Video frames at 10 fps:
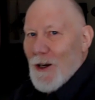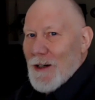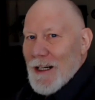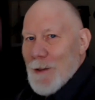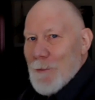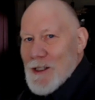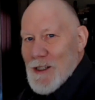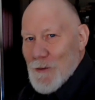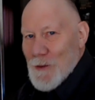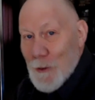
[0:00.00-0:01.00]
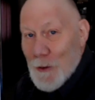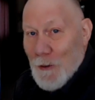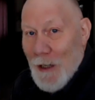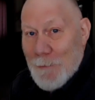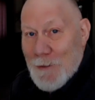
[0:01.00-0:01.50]
Or I got myself so
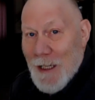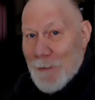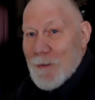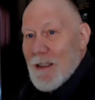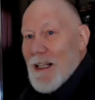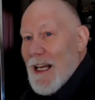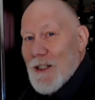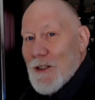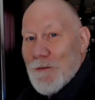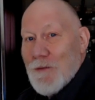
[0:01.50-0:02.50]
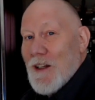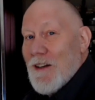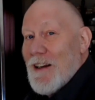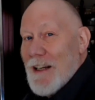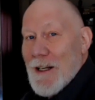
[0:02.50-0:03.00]
cramped up, I couldn't
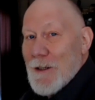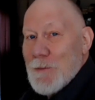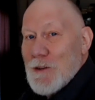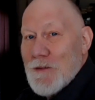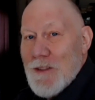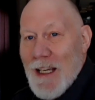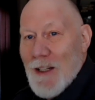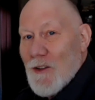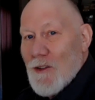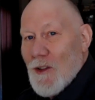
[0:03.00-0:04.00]
figure out how to move next.